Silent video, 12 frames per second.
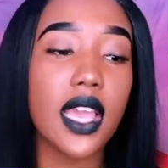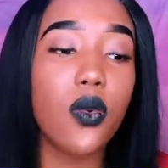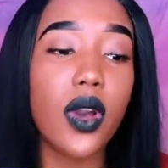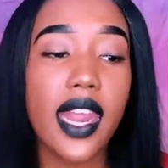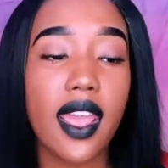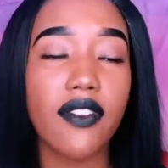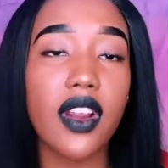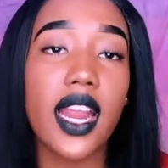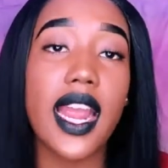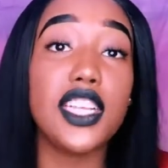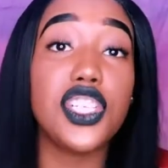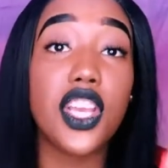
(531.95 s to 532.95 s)
like
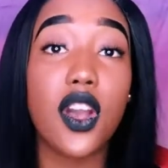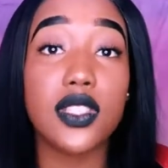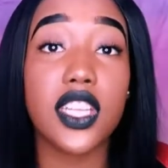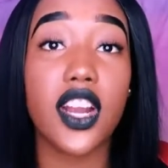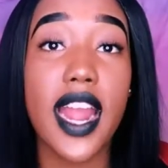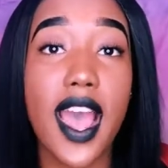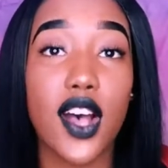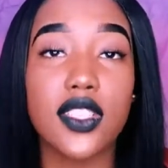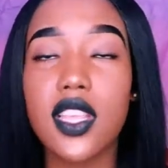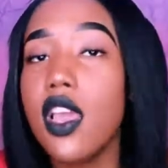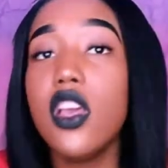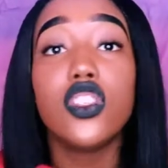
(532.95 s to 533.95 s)
whatever, and she goes in her house.